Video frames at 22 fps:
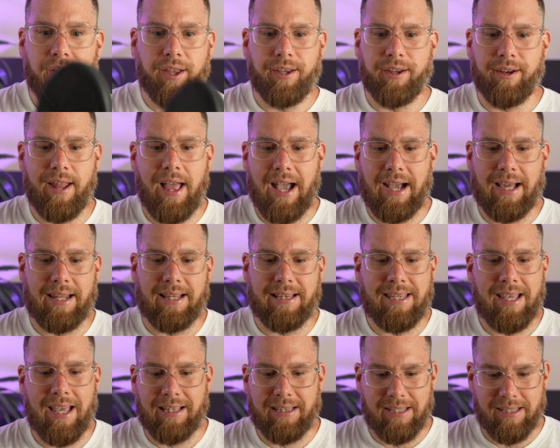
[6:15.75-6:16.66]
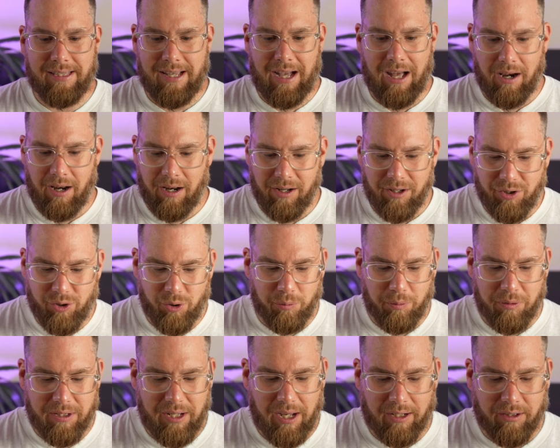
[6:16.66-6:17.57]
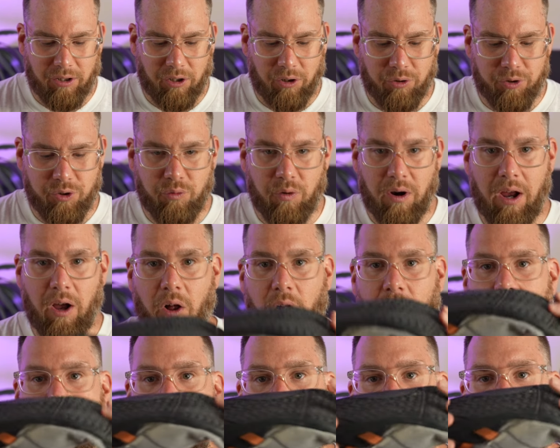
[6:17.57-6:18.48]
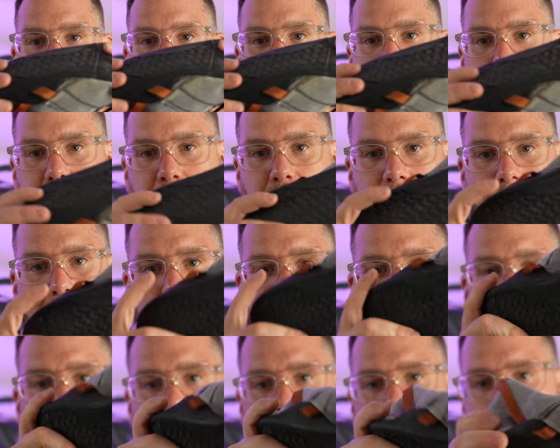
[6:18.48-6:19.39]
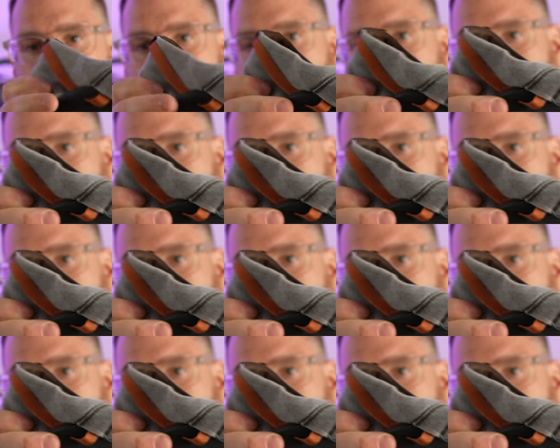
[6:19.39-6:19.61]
you're not gonna take these out on a super technical trail. They bend,